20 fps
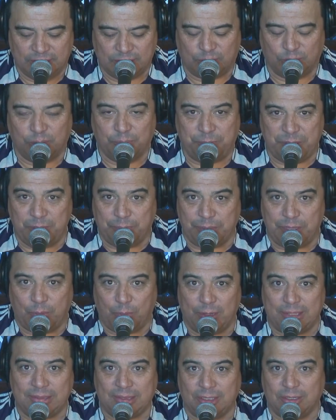So the people
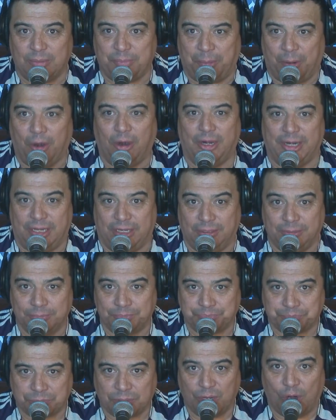that went there to
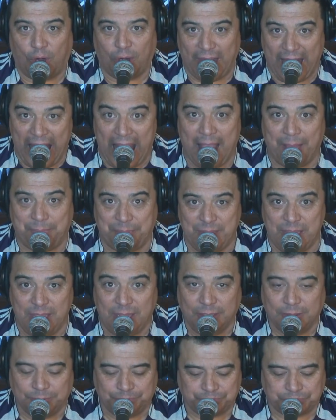party are
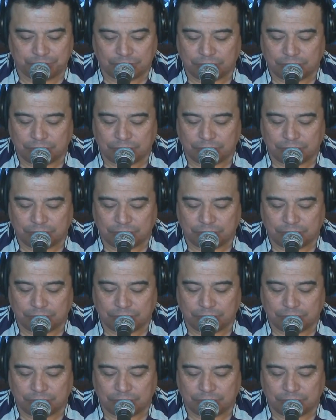happy,